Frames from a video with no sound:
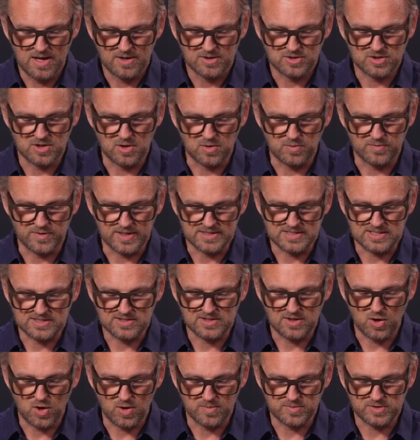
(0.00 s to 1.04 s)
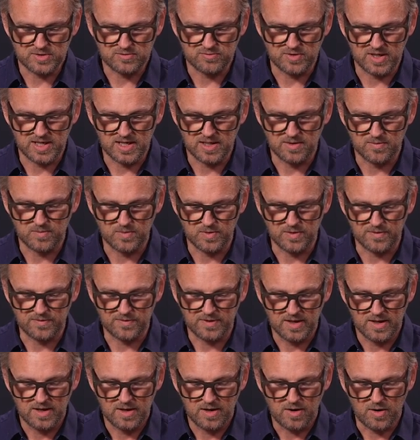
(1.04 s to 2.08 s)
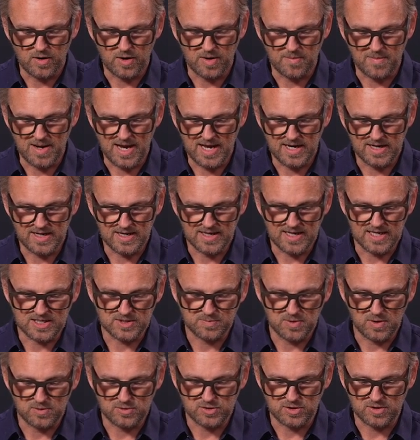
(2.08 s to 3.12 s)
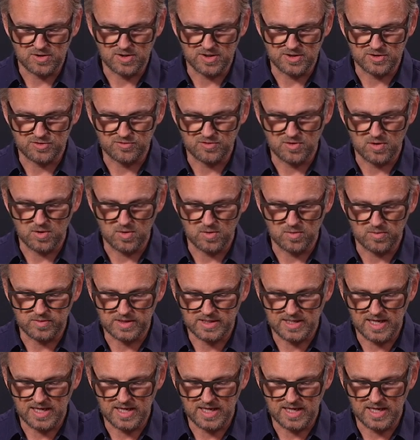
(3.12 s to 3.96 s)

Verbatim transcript: So this is the home screen with automatic exposure control,